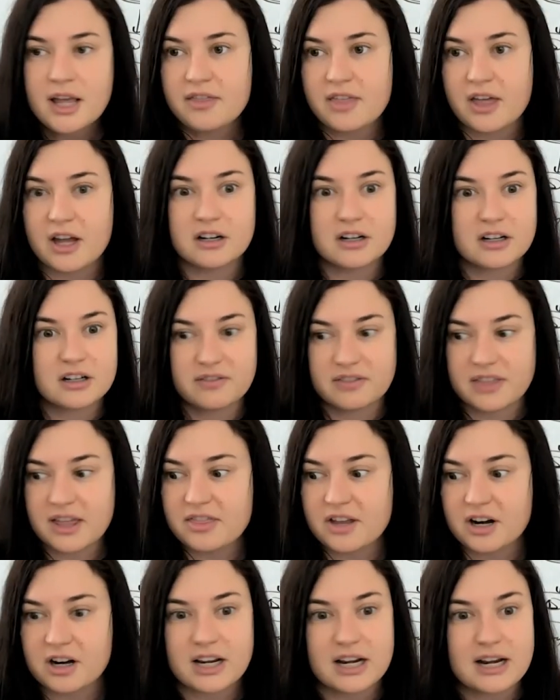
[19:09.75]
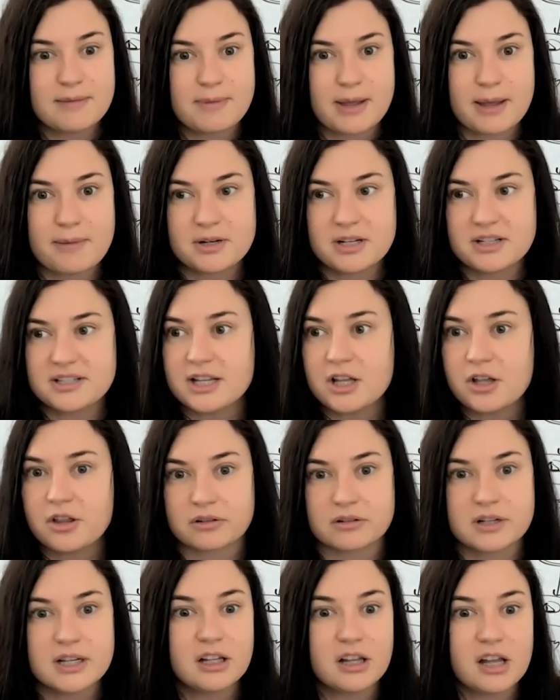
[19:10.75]
that are that they're going to be able to sell
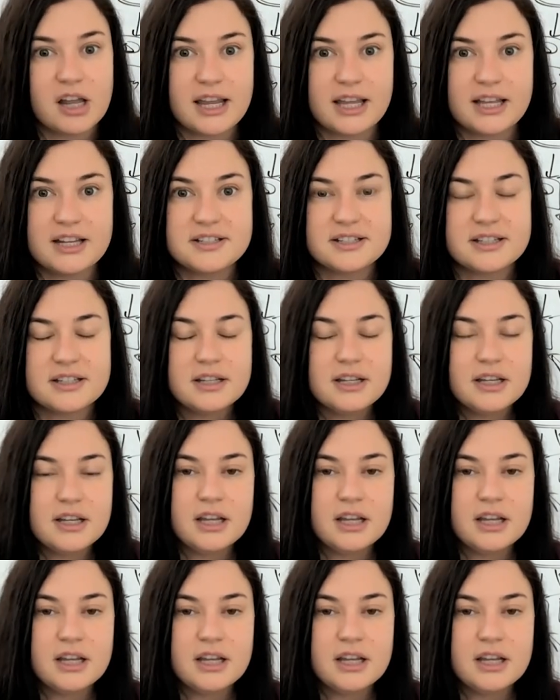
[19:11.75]
three clients